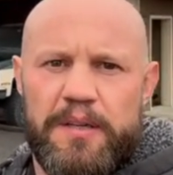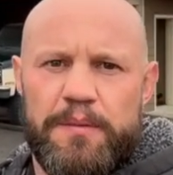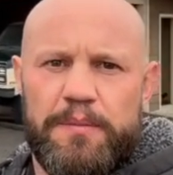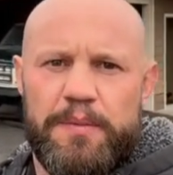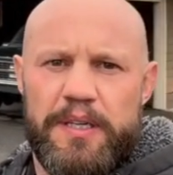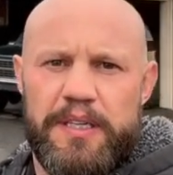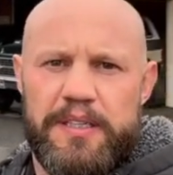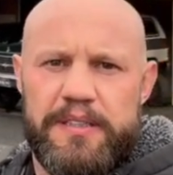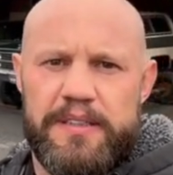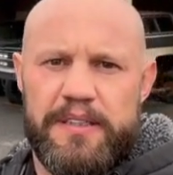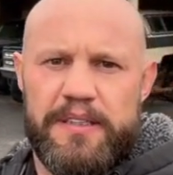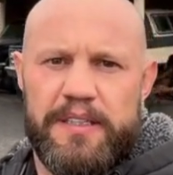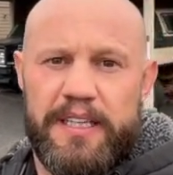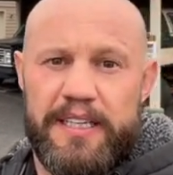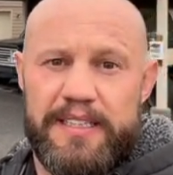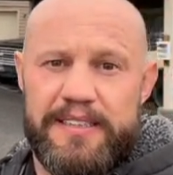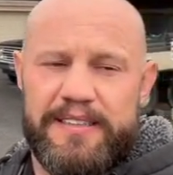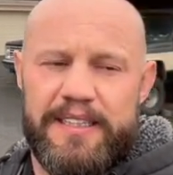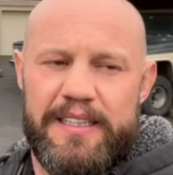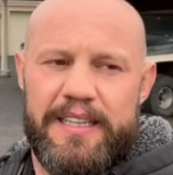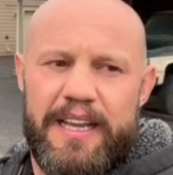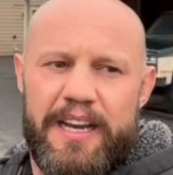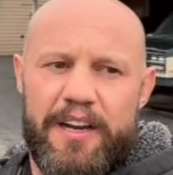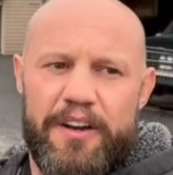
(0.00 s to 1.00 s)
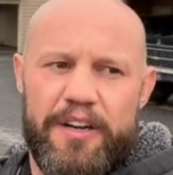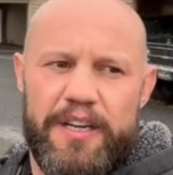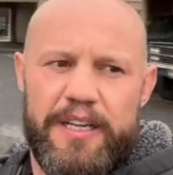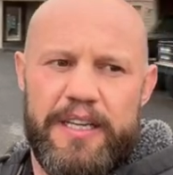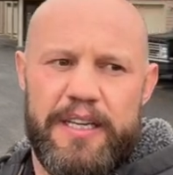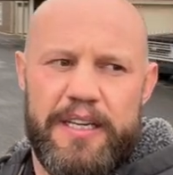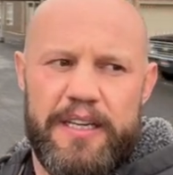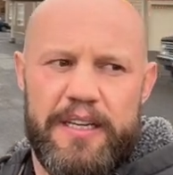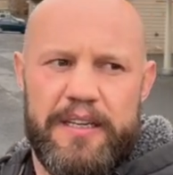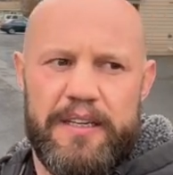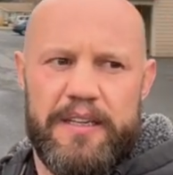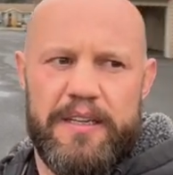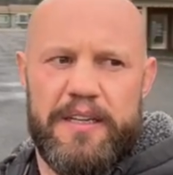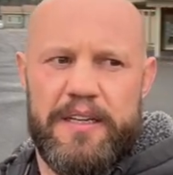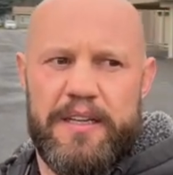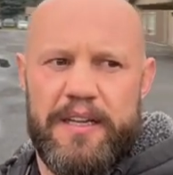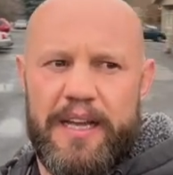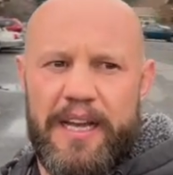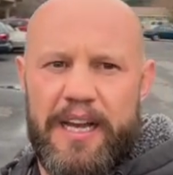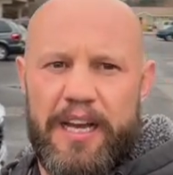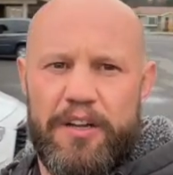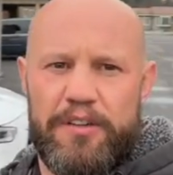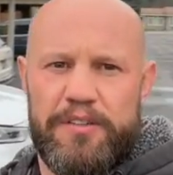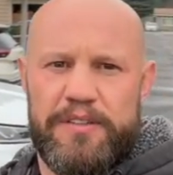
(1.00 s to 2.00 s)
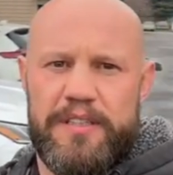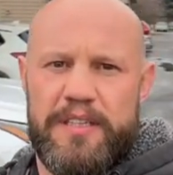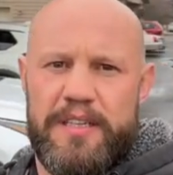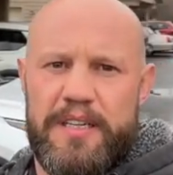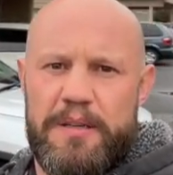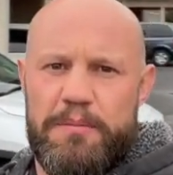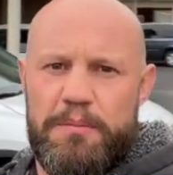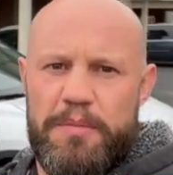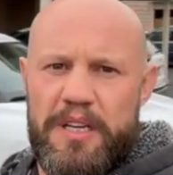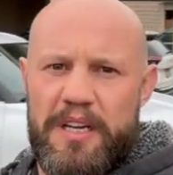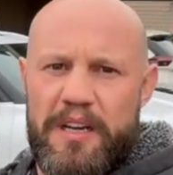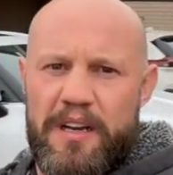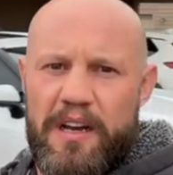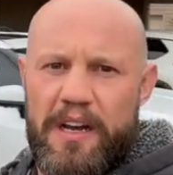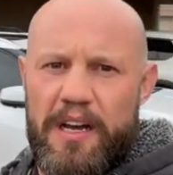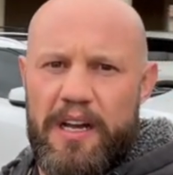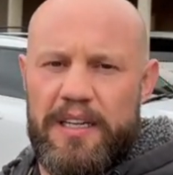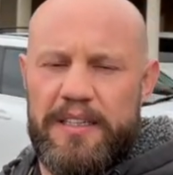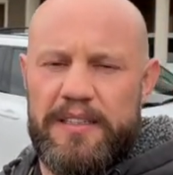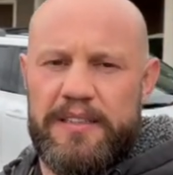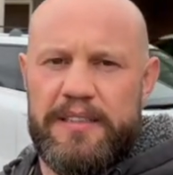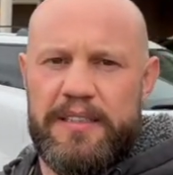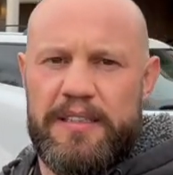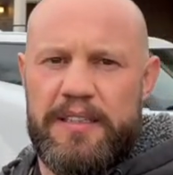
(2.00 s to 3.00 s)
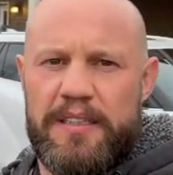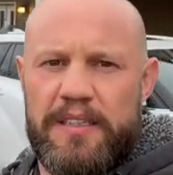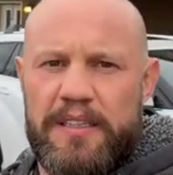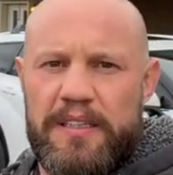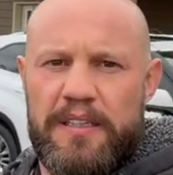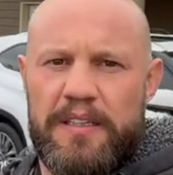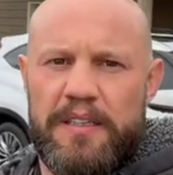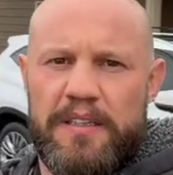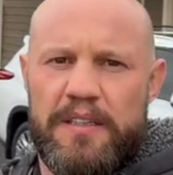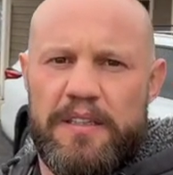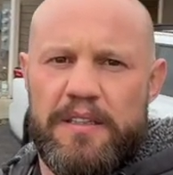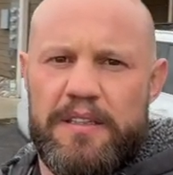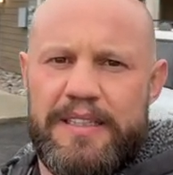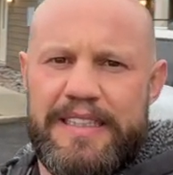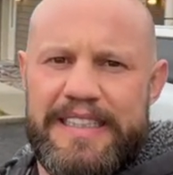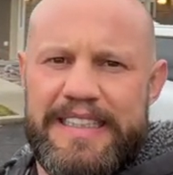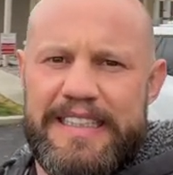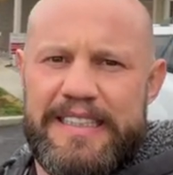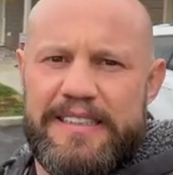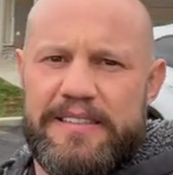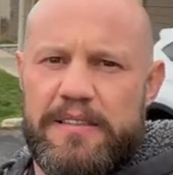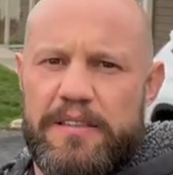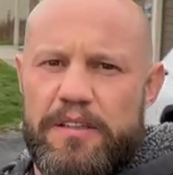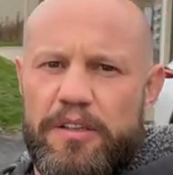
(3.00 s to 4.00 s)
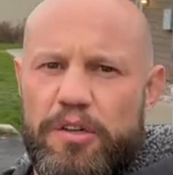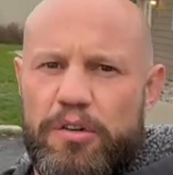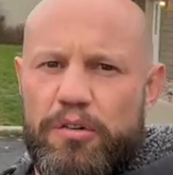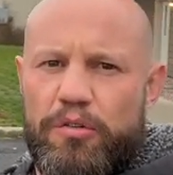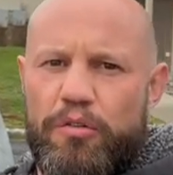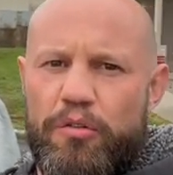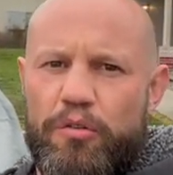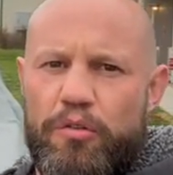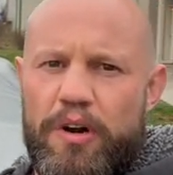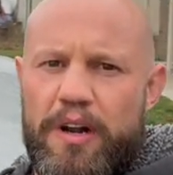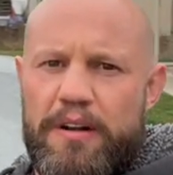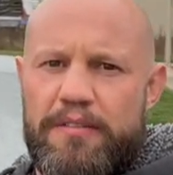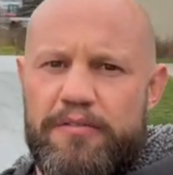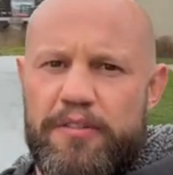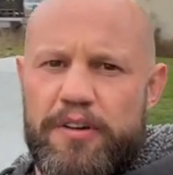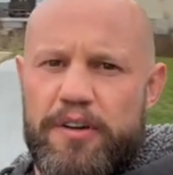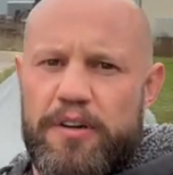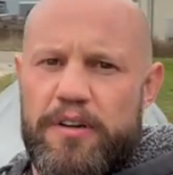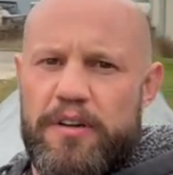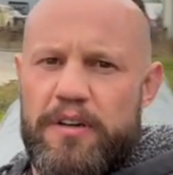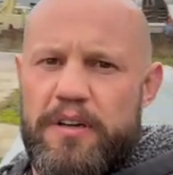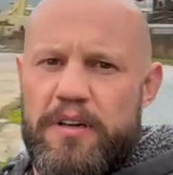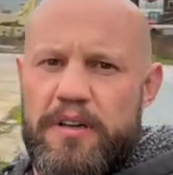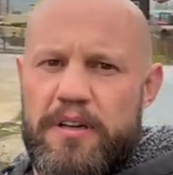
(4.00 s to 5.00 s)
but like I said, the area out and beyond is a little rougher.